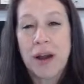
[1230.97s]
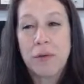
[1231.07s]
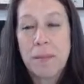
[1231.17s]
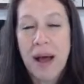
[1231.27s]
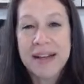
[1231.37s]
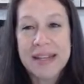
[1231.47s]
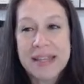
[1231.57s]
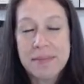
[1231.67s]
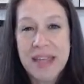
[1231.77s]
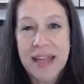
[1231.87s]
I remind
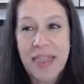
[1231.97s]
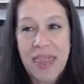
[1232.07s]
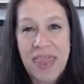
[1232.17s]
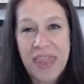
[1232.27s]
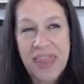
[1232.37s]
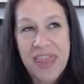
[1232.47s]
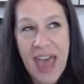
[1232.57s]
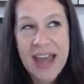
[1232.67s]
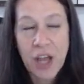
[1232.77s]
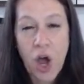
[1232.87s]
them that
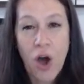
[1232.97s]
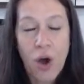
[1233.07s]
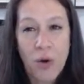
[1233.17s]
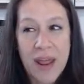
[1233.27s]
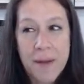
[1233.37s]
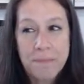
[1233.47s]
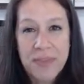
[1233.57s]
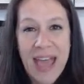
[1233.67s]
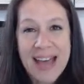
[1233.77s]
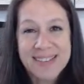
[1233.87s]
that code
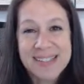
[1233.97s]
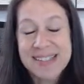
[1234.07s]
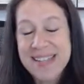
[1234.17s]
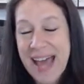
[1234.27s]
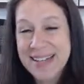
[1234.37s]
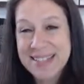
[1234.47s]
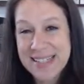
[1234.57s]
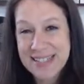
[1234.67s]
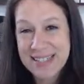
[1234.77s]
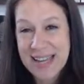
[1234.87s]
has a status
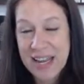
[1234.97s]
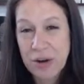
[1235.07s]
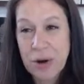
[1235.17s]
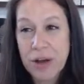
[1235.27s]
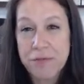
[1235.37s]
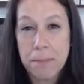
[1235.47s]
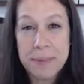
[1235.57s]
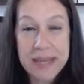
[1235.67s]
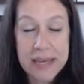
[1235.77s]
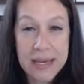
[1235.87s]
indicator of
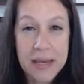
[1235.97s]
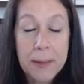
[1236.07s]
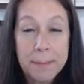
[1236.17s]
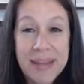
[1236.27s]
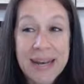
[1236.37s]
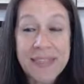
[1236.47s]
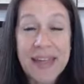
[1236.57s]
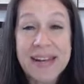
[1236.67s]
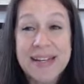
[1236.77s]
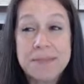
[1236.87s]
B, meaning
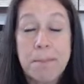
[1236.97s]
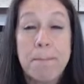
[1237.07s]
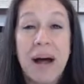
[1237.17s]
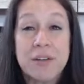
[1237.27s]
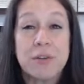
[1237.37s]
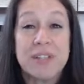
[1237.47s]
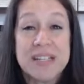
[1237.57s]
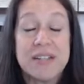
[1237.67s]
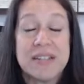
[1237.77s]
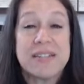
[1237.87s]
that it is bundled
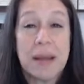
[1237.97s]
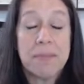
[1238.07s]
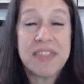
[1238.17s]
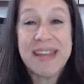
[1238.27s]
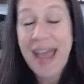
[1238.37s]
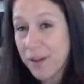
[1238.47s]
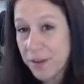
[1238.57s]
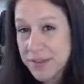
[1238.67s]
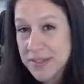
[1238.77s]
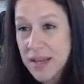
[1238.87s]
into something
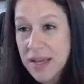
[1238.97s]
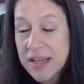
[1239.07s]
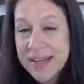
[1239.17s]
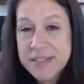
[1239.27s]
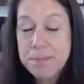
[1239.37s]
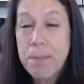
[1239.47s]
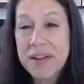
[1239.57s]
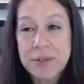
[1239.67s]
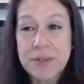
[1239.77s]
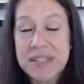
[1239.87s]
else. It's
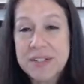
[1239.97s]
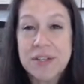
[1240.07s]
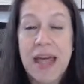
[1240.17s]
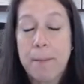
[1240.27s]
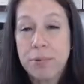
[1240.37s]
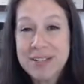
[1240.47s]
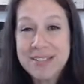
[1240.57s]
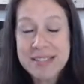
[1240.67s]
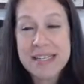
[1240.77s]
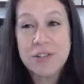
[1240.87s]
bundled into that
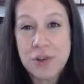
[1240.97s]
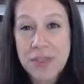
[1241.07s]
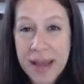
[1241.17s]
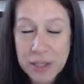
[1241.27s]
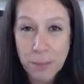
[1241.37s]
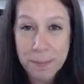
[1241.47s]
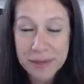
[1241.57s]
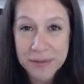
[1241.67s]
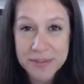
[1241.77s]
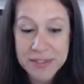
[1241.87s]
procedure that you
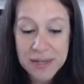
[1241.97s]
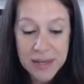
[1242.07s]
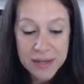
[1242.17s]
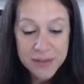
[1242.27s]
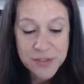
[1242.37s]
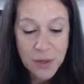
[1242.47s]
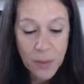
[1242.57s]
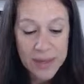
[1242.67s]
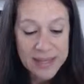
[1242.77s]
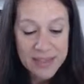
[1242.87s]
build.
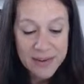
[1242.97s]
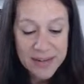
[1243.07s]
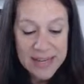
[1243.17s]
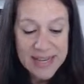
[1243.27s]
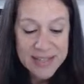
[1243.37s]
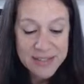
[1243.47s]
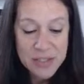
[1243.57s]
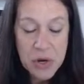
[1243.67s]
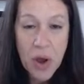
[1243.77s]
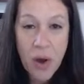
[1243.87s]
So there is
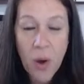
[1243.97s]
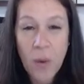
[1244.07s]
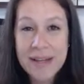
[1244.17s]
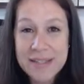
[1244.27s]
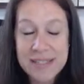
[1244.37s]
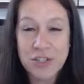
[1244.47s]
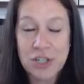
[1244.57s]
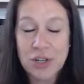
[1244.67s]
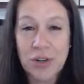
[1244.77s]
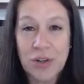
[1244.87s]
no
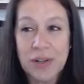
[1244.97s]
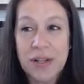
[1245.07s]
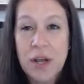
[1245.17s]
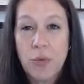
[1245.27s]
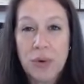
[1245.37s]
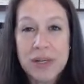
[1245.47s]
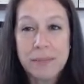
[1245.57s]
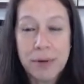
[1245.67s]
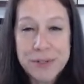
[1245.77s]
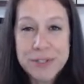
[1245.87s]
additional
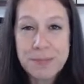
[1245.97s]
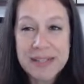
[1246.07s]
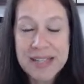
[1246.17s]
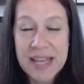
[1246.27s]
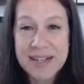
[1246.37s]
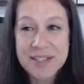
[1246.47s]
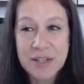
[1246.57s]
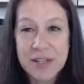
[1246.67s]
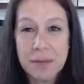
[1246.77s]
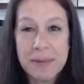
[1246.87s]
reimbursement that is
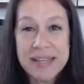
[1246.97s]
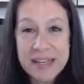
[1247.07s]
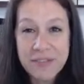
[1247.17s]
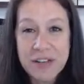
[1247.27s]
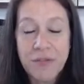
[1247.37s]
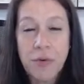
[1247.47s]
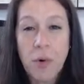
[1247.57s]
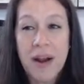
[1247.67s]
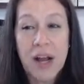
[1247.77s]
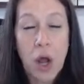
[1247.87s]
going to be given
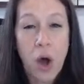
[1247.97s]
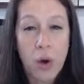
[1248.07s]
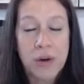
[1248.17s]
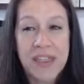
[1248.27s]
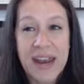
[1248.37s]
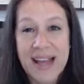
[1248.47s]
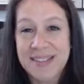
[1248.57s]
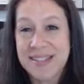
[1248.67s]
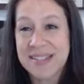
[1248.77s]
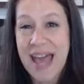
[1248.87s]
for a code that has
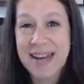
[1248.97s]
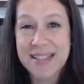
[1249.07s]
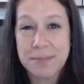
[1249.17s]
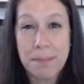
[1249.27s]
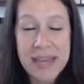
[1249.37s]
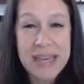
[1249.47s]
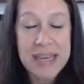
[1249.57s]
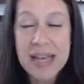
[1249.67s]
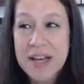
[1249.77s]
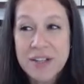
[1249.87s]
a status
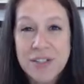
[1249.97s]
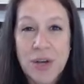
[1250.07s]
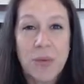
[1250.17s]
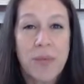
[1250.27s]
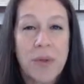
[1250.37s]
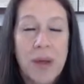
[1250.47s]
B. So